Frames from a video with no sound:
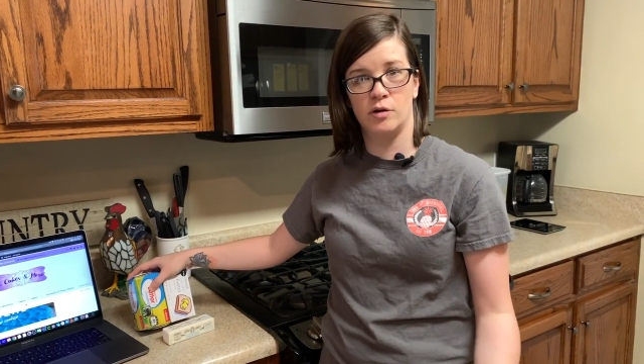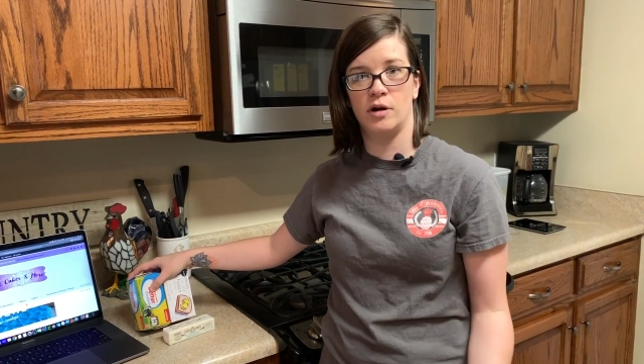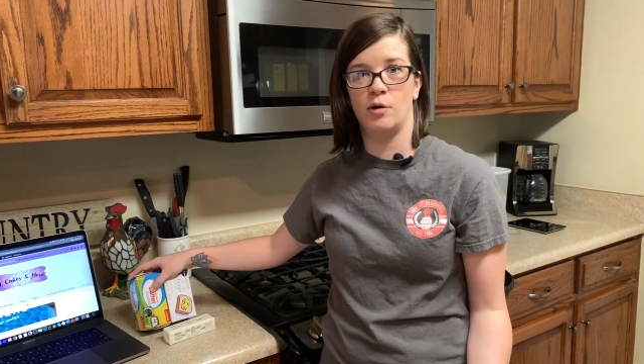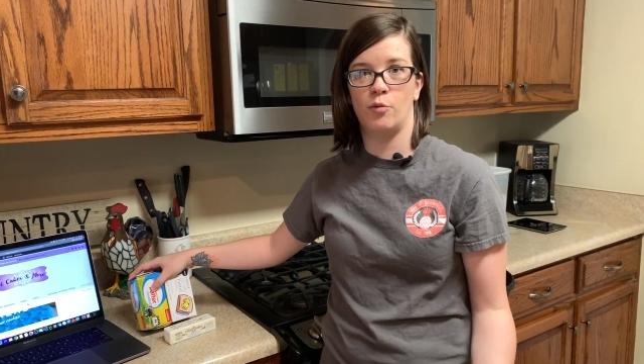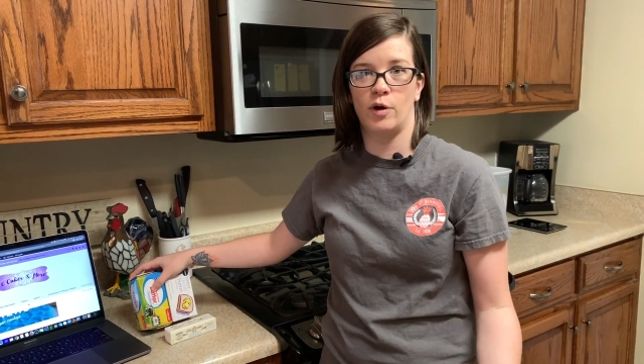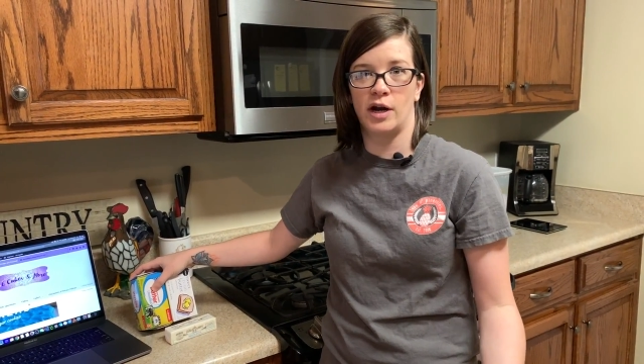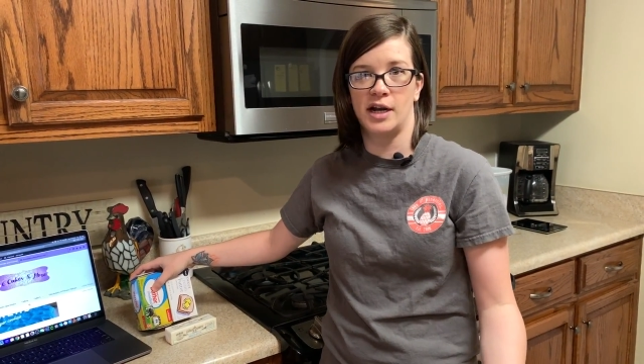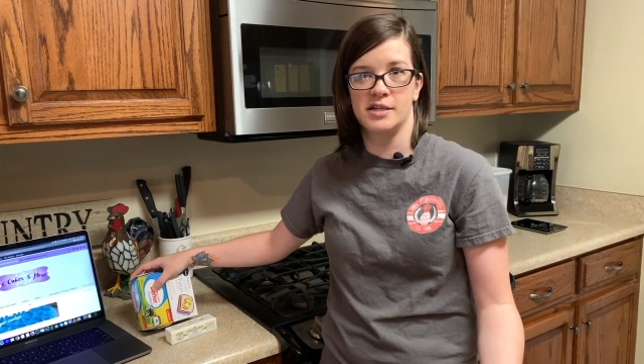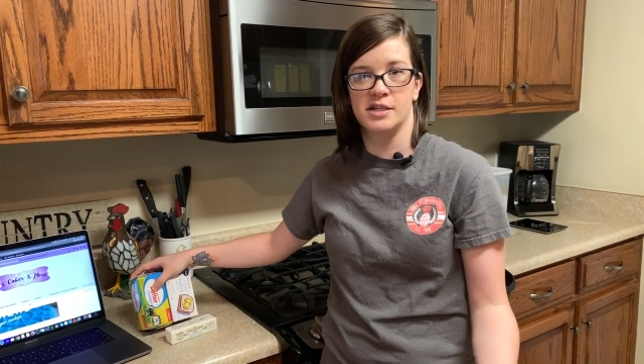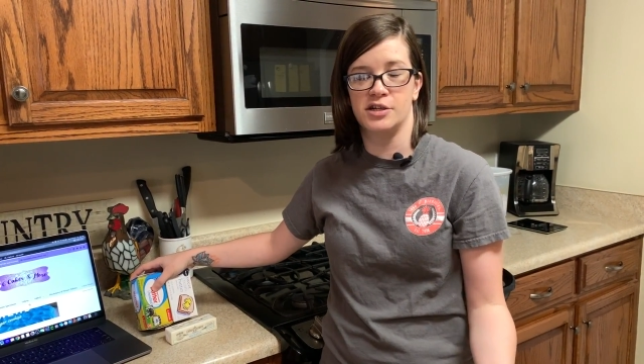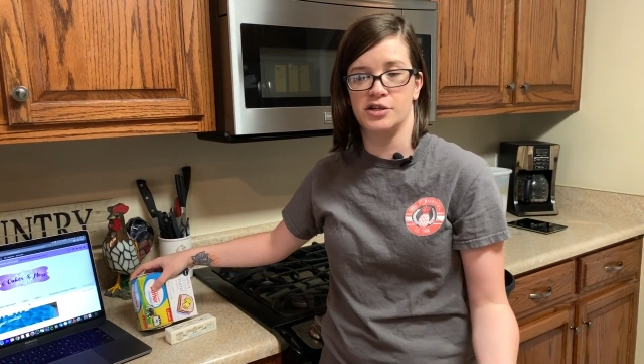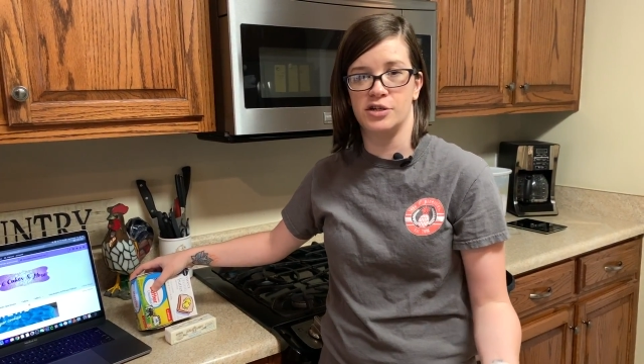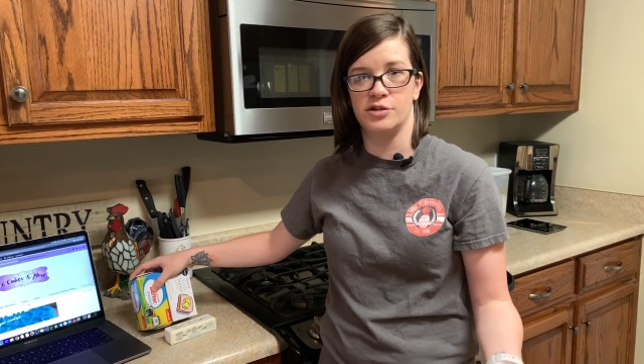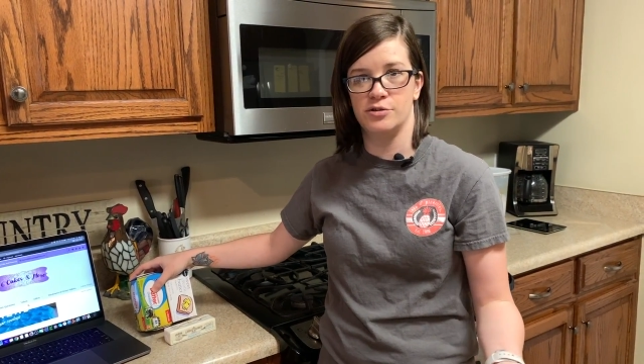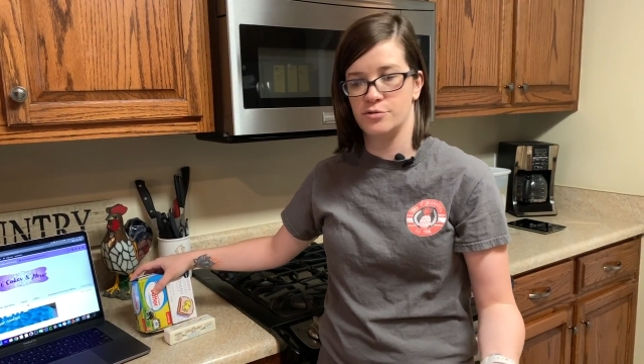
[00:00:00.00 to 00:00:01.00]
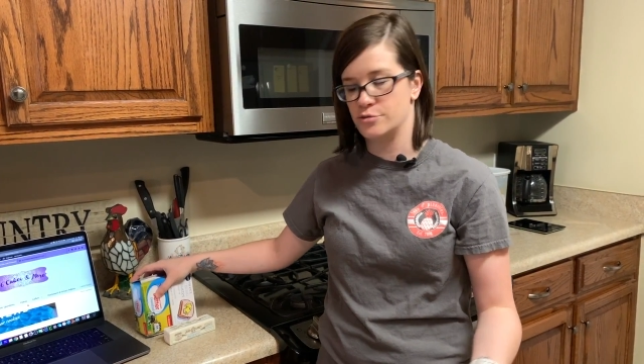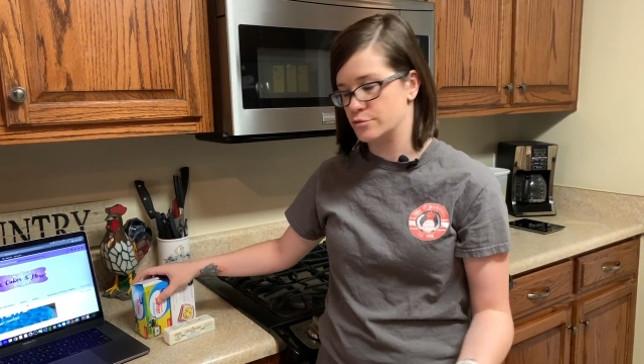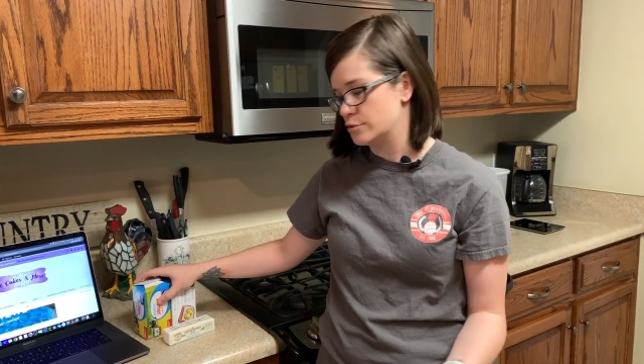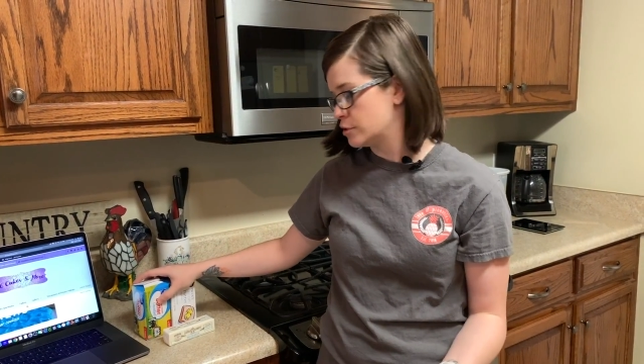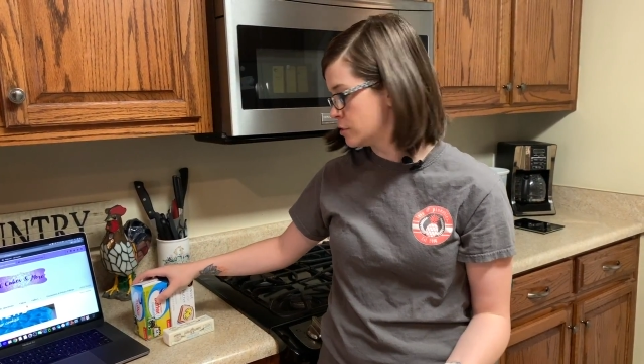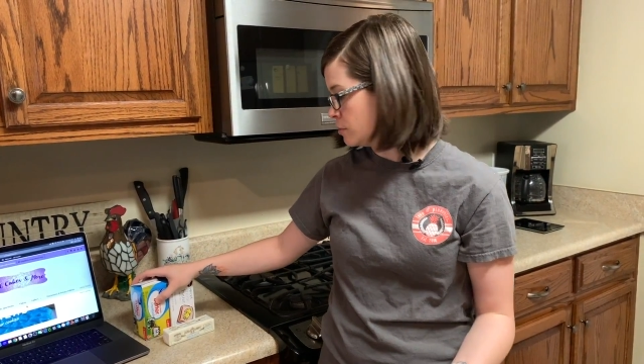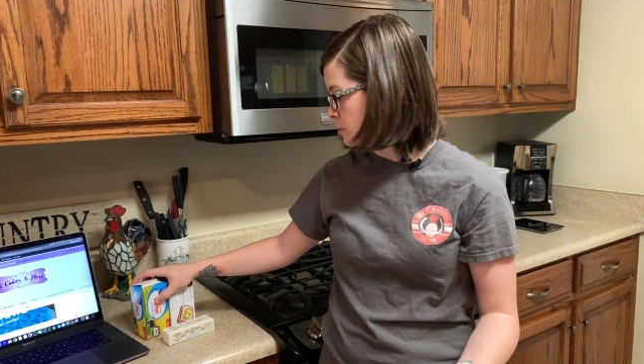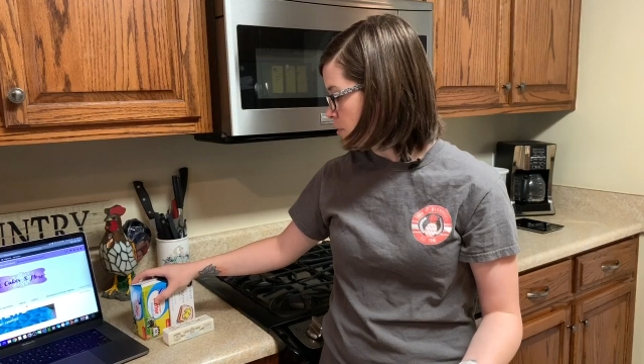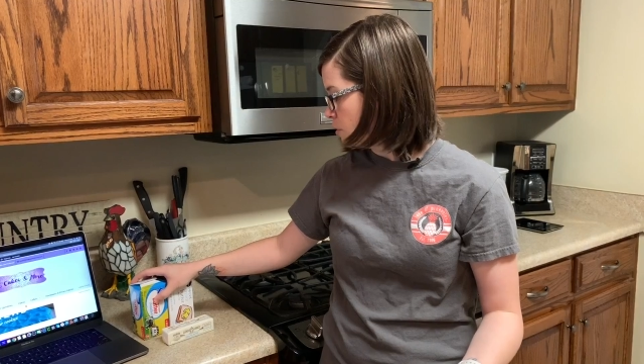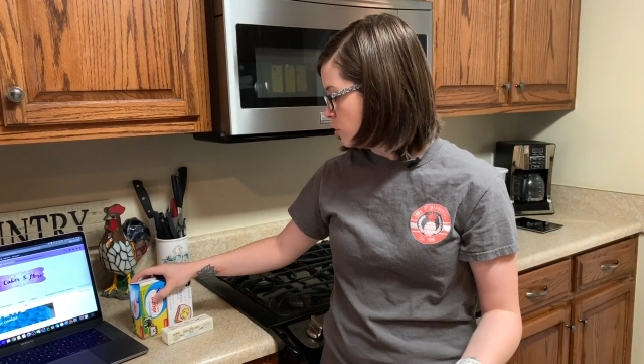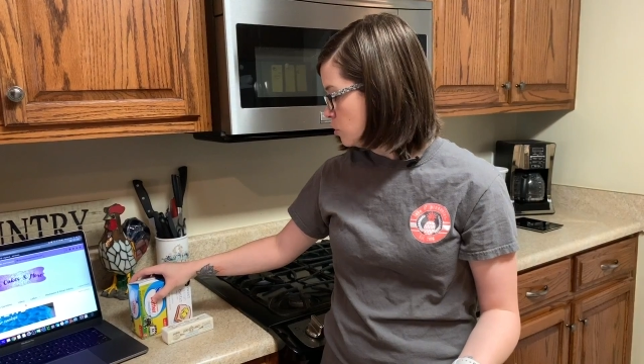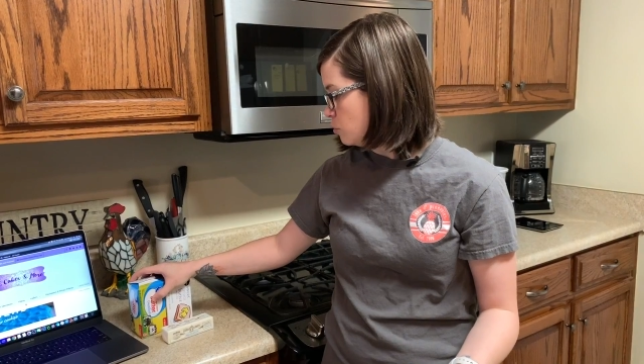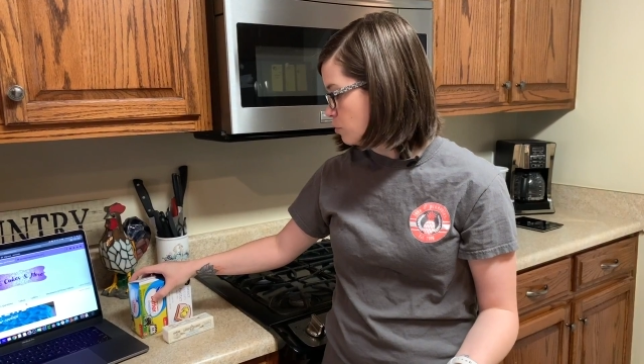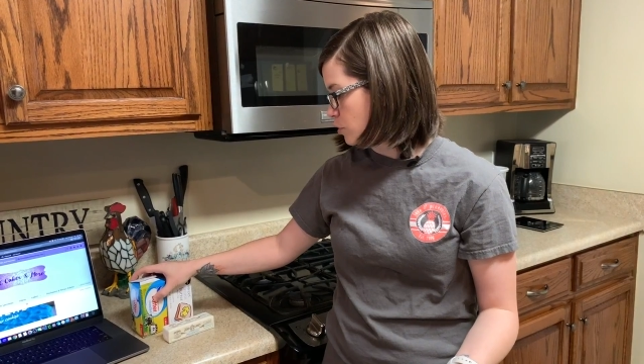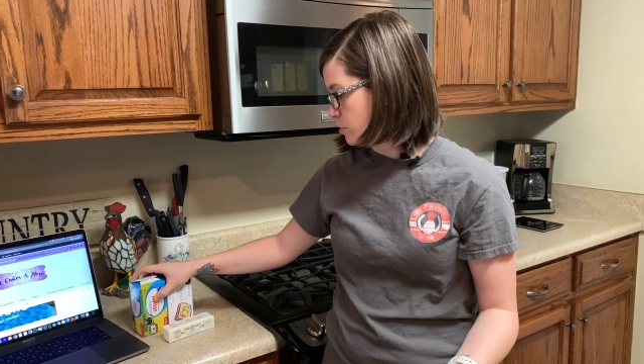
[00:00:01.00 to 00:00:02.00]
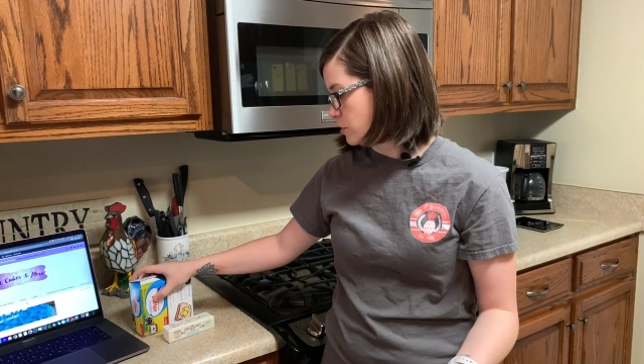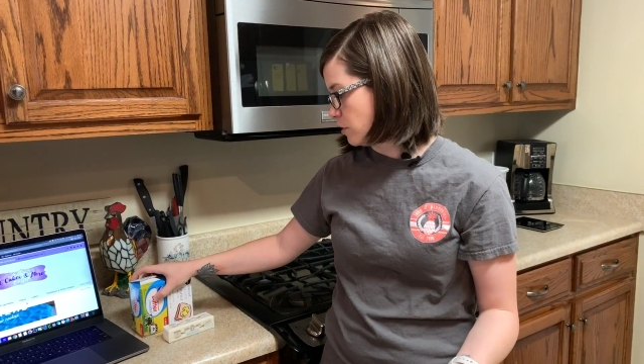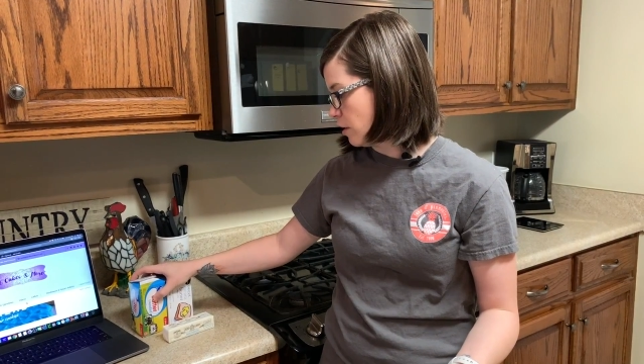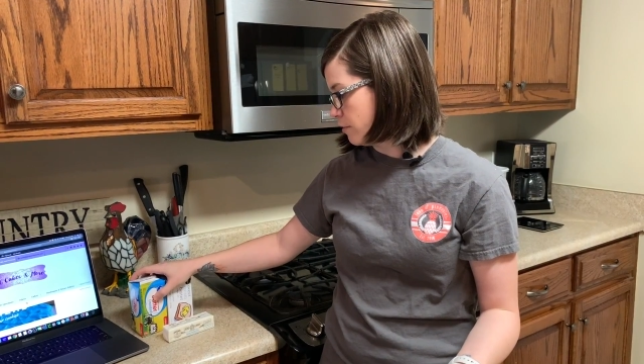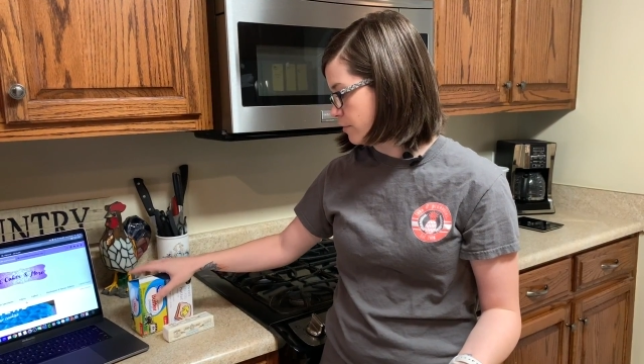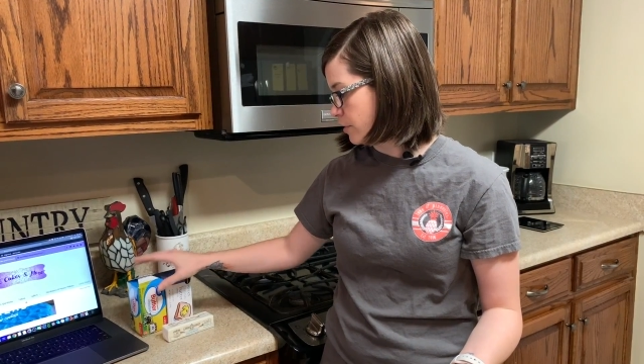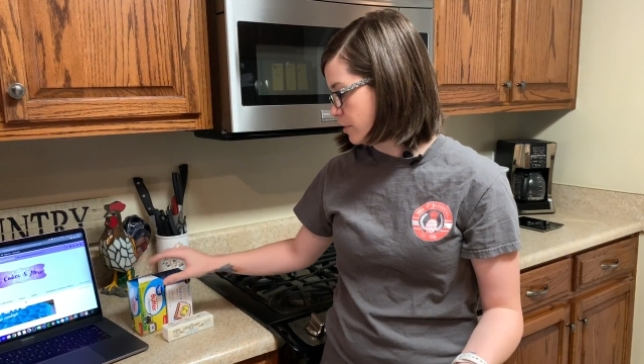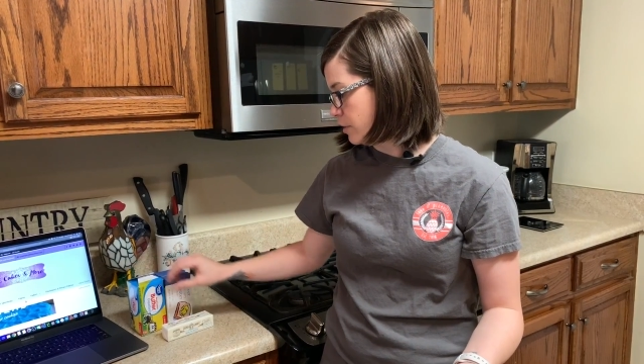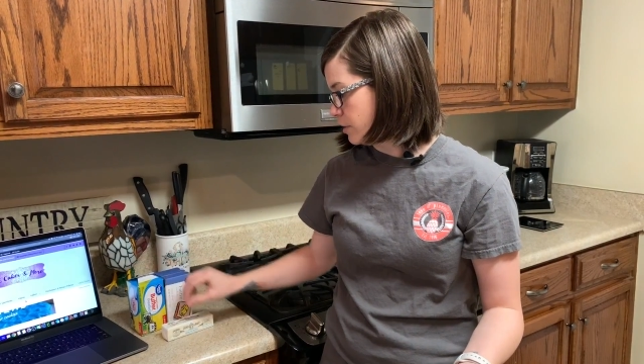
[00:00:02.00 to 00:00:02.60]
what I tend to use most often.